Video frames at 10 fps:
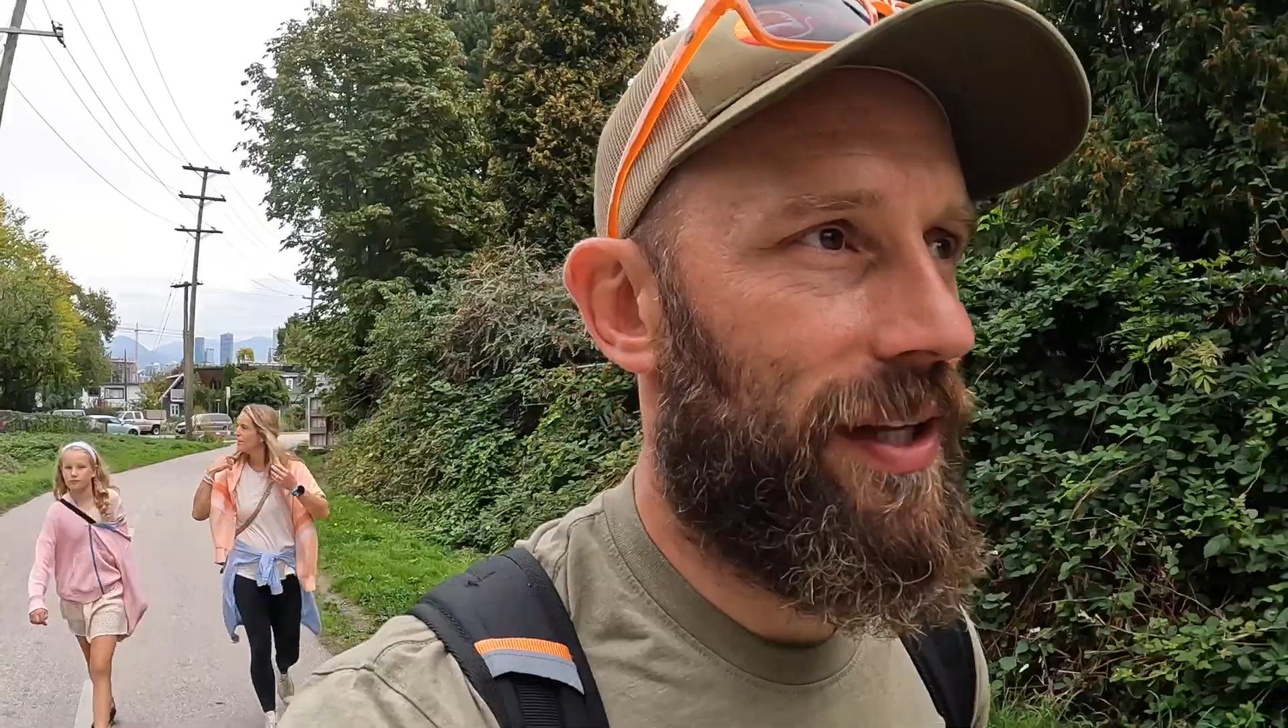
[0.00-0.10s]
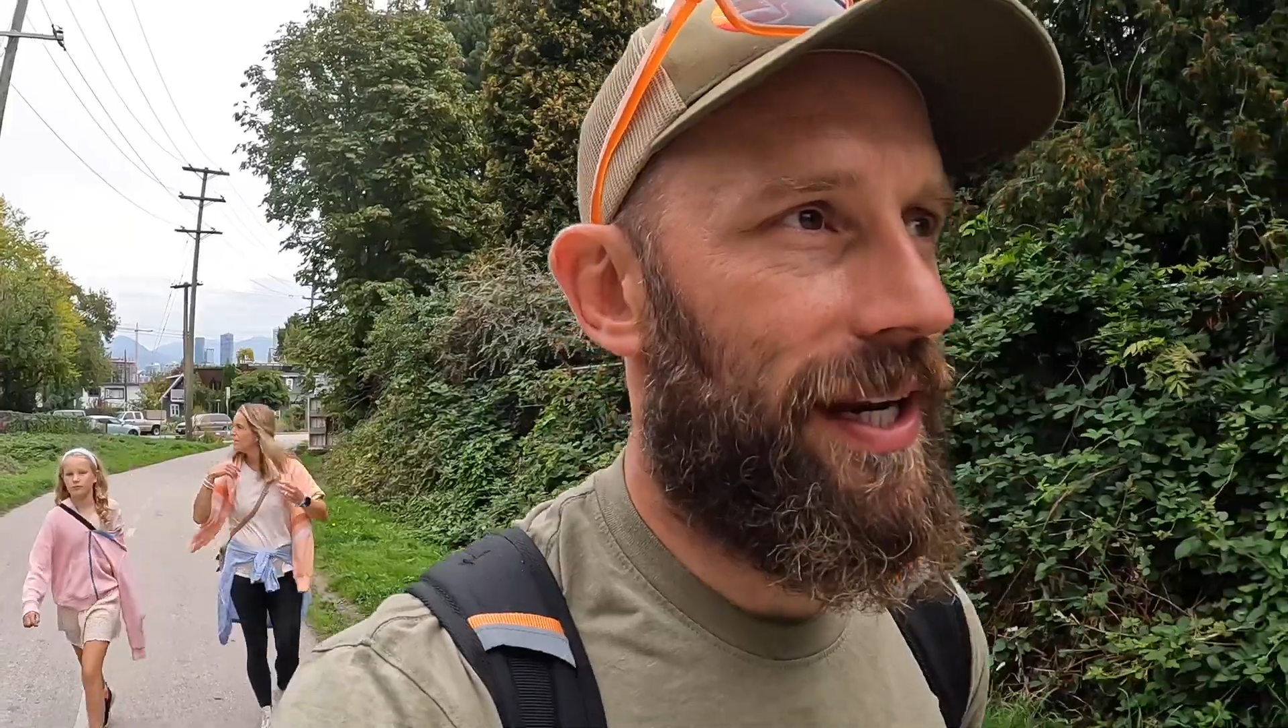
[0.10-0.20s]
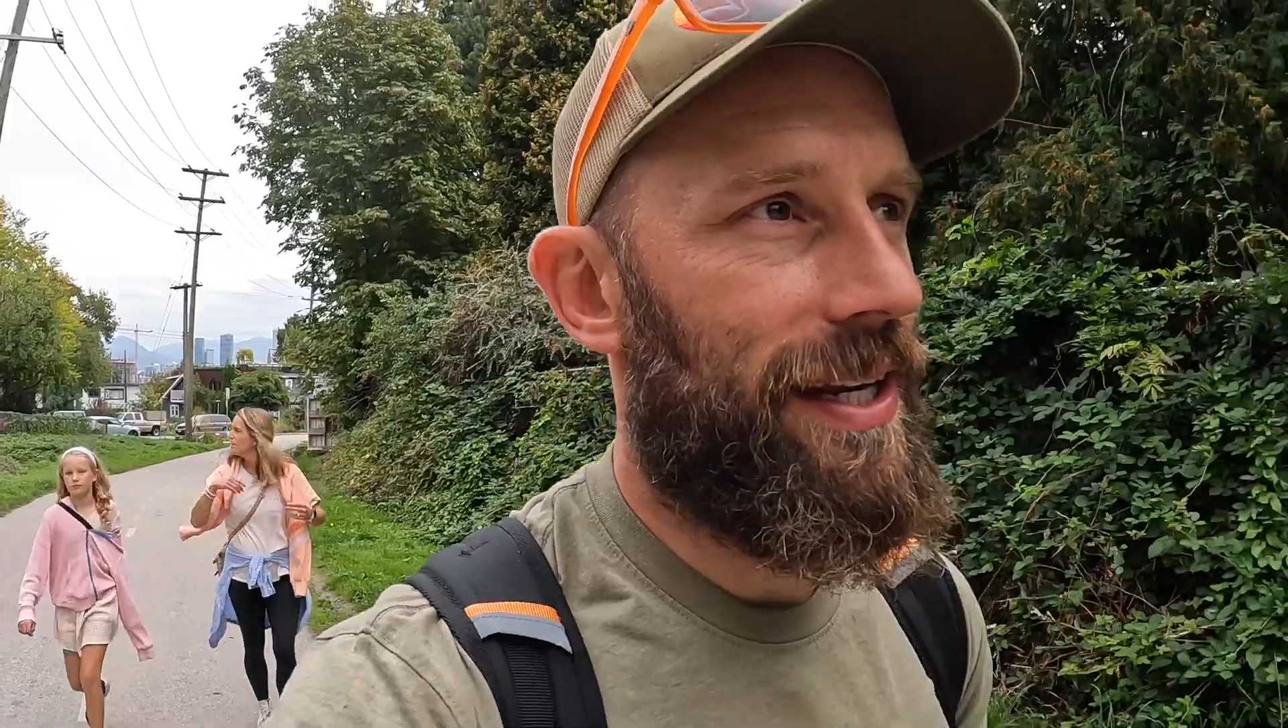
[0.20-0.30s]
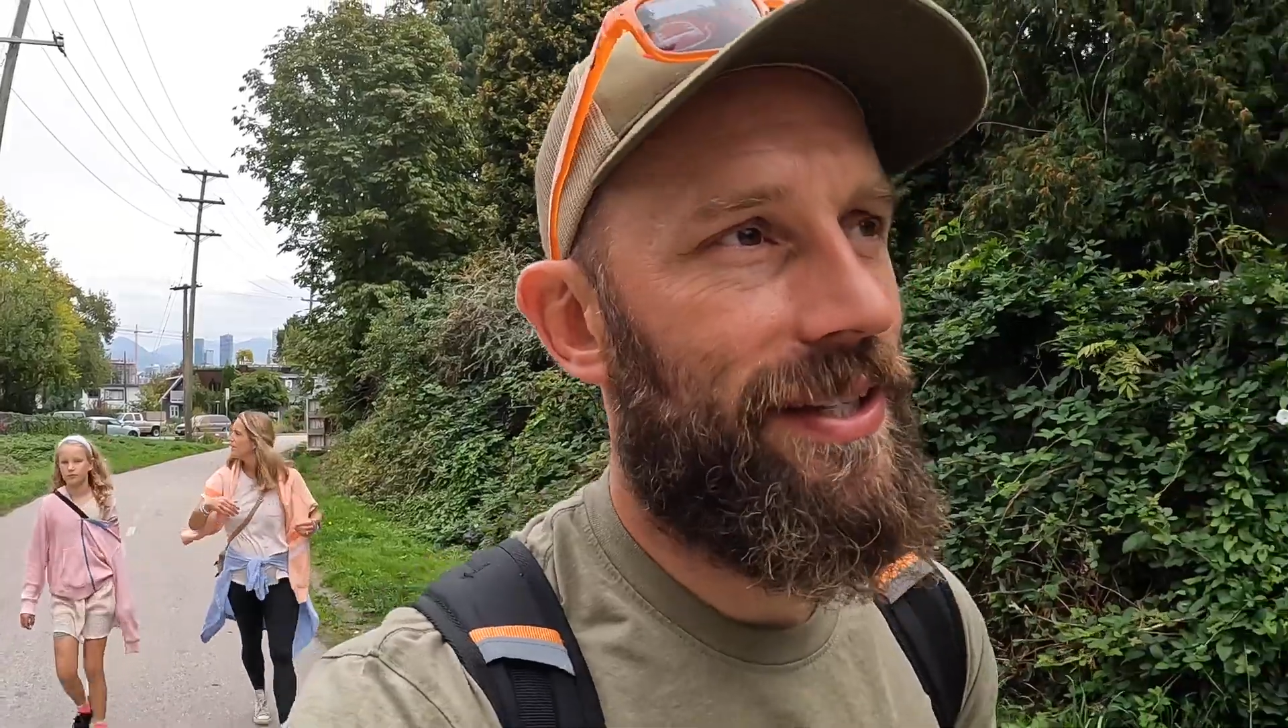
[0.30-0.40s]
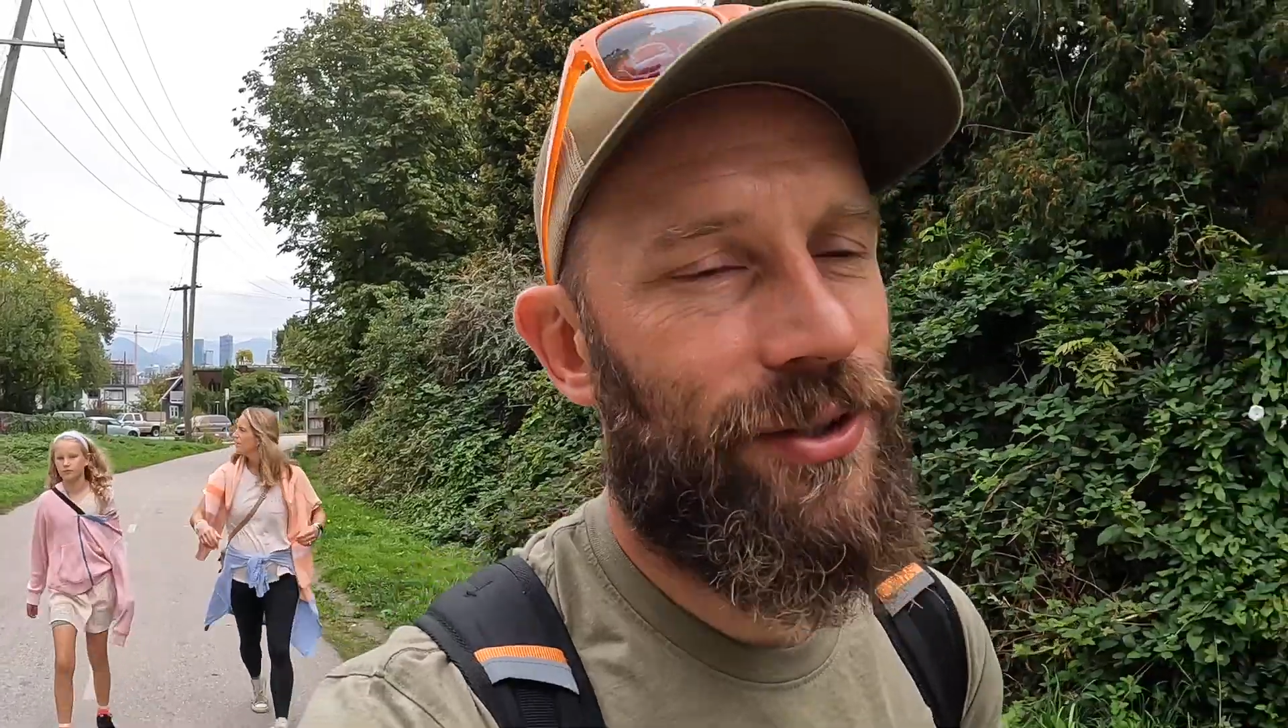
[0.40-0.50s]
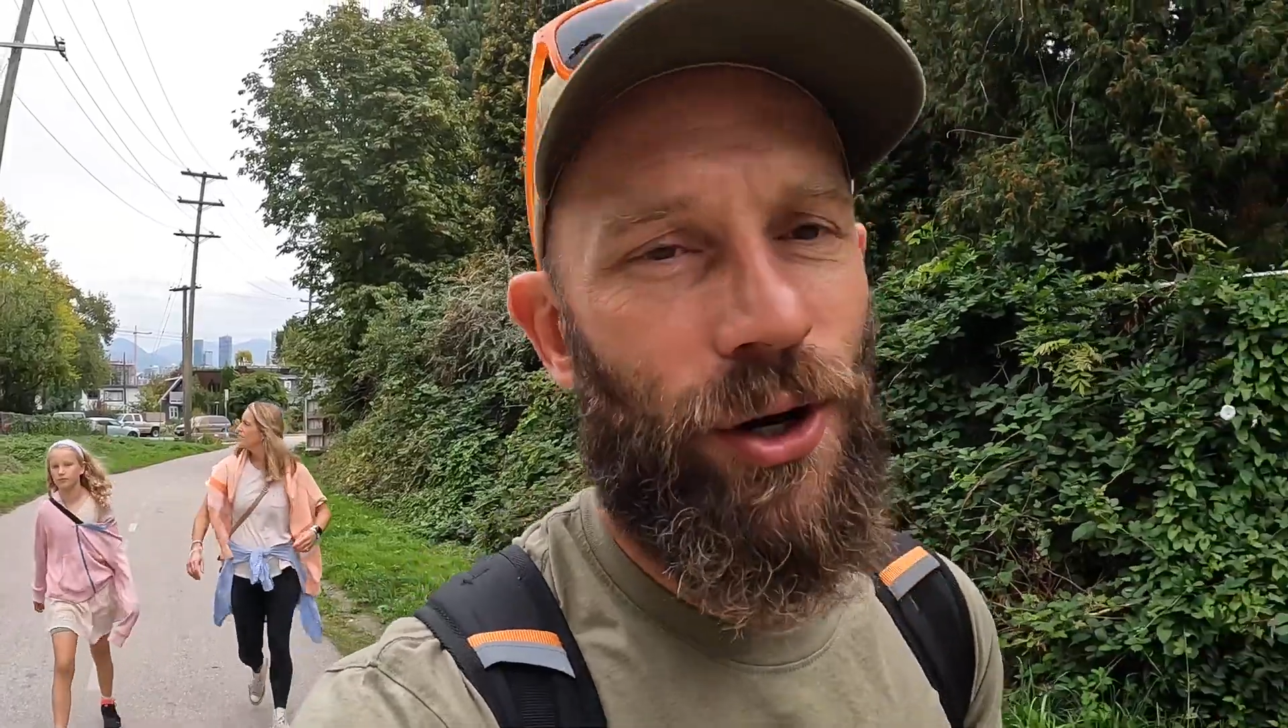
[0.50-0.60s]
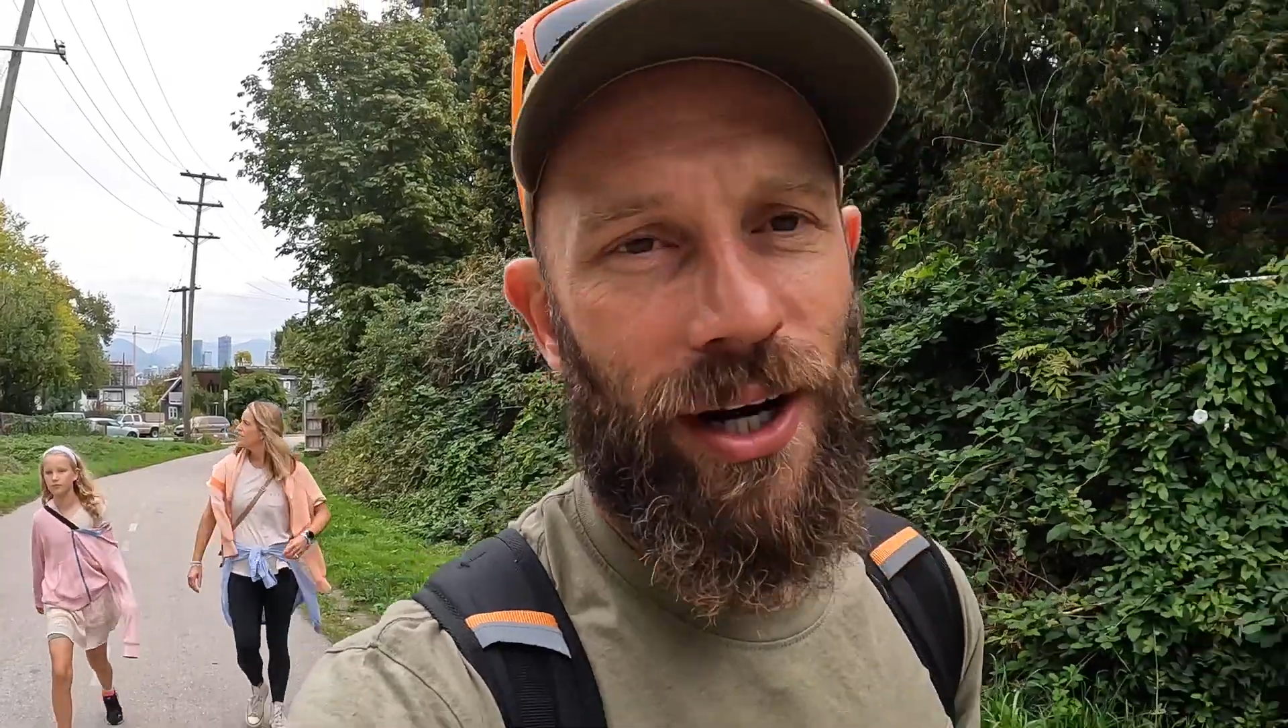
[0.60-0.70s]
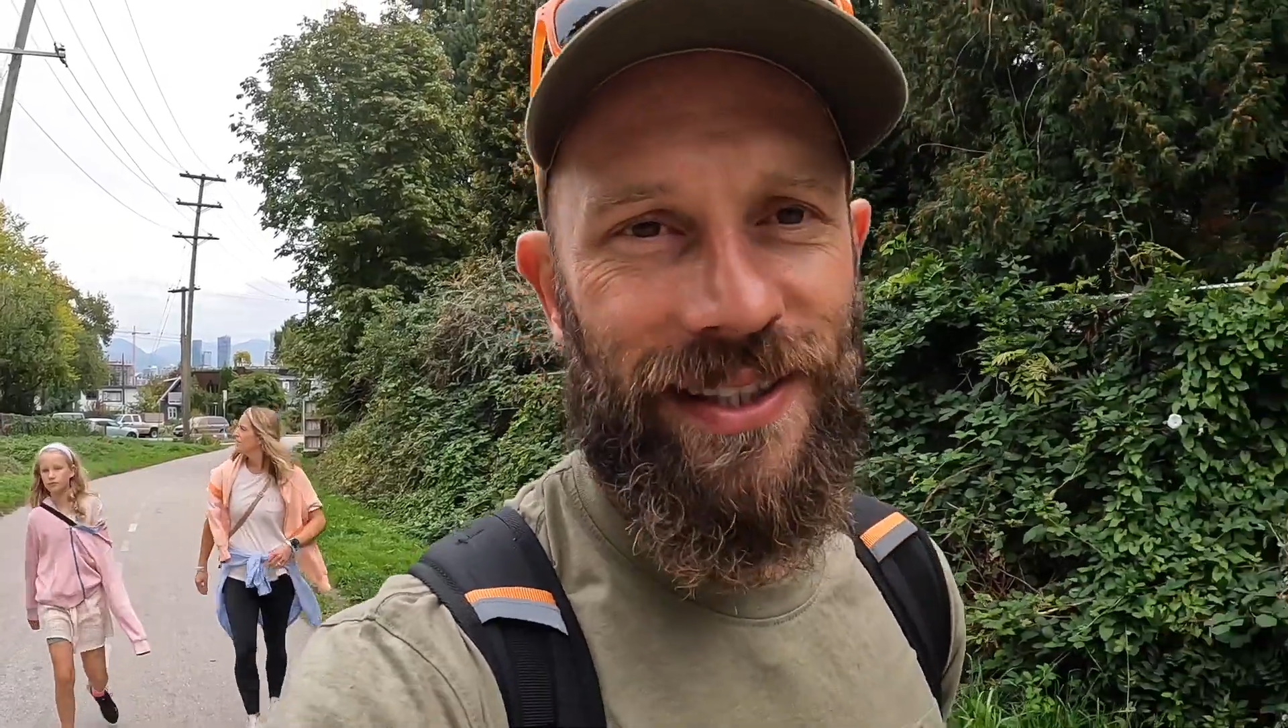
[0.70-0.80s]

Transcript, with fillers: today he's got